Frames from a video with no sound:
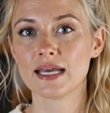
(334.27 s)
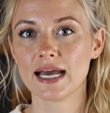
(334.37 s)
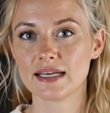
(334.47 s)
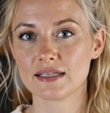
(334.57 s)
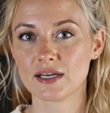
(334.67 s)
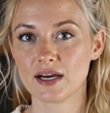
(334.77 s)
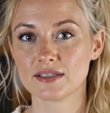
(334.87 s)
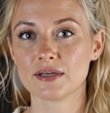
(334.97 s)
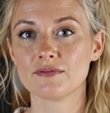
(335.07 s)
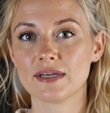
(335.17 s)
and not
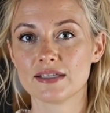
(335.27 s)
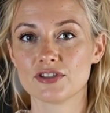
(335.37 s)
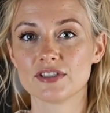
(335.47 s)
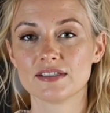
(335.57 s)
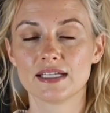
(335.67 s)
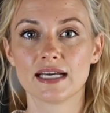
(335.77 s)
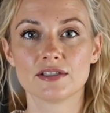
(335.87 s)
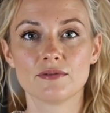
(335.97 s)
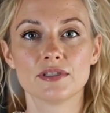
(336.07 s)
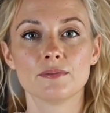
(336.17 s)
avenge the death
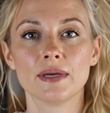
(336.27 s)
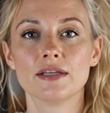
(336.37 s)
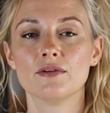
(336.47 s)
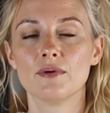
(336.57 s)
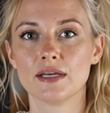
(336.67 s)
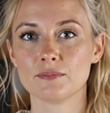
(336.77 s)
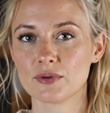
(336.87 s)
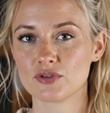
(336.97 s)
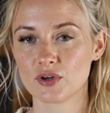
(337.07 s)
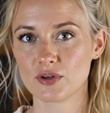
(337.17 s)
of his best friend
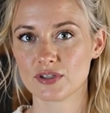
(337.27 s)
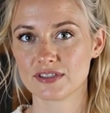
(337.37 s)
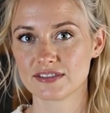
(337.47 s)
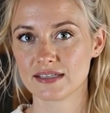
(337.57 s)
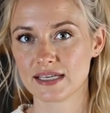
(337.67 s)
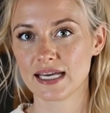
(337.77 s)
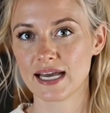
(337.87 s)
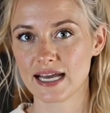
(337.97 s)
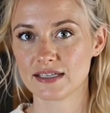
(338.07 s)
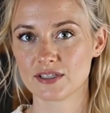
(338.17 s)
Patroclus,
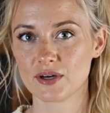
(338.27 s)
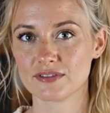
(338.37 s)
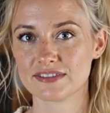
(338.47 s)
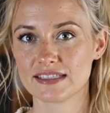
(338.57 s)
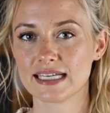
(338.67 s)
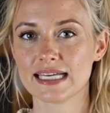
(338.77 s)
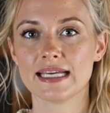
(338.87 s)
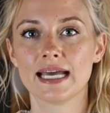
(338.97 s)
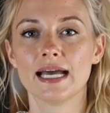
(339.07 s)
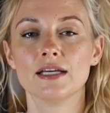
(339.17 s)
and not slay
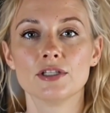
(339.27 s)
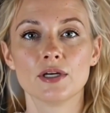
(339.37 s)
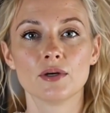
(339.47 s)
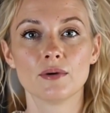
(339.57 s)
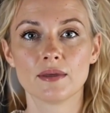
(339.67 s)
Hector,